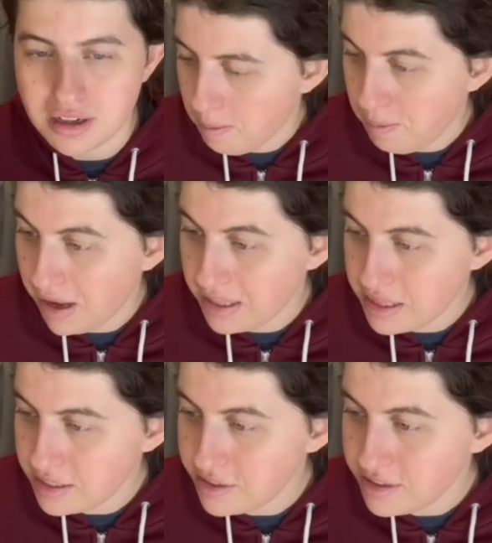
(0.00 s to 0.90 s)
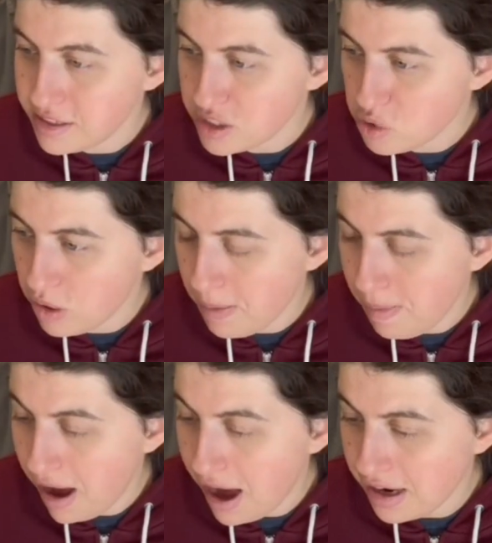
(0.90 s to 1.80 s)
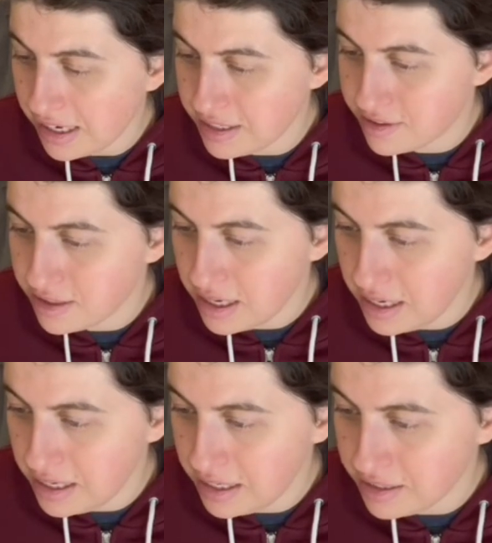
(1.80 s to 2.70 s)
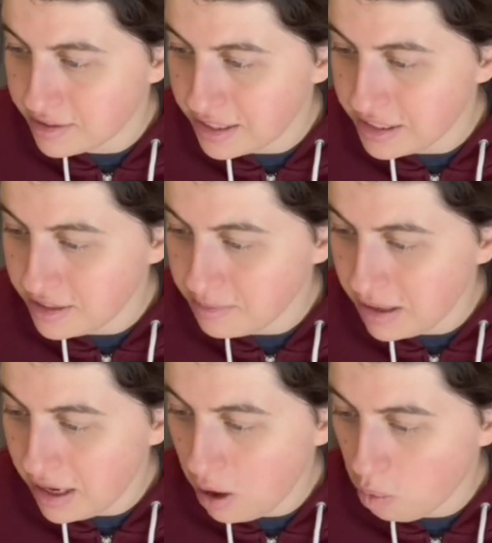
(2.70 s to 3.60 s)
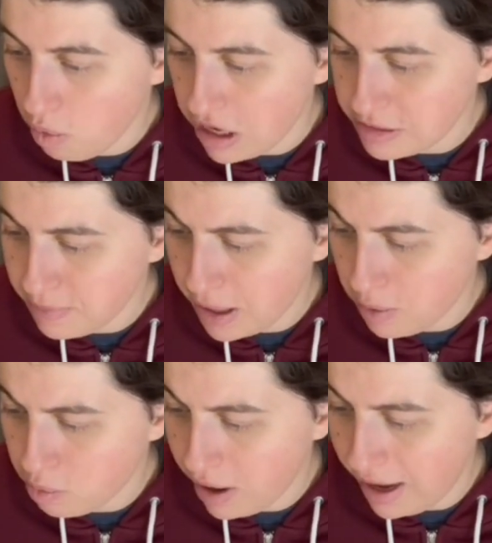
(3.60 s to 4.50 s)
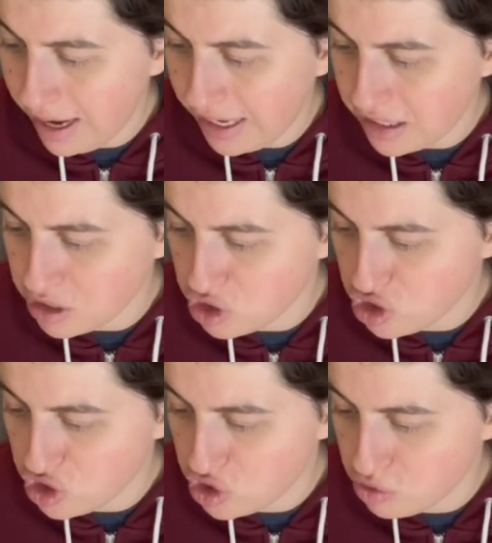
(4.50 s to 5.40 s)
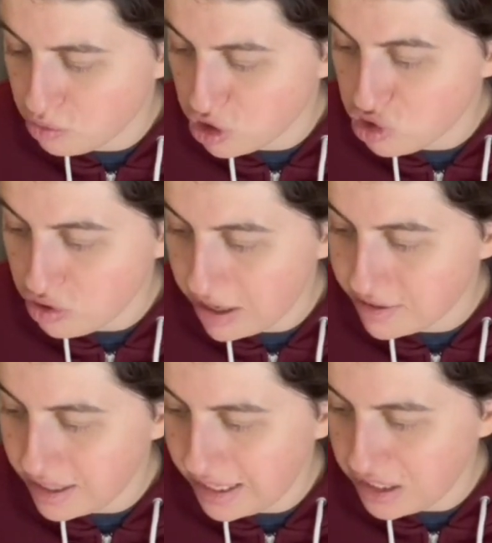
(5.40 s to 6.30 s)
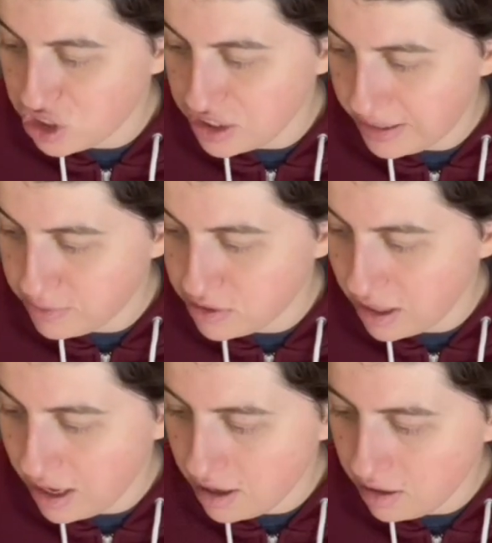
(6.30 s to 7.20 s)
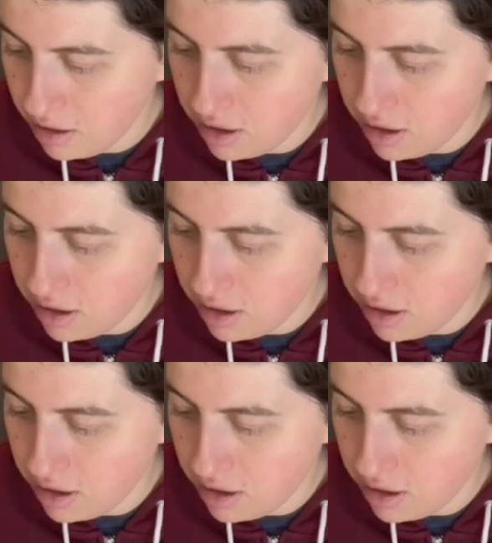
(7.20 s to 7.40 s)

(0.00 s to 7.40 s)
But this is the twin pack. It's the Skintimate Raspberry Rain Moisturizing Shave Gel.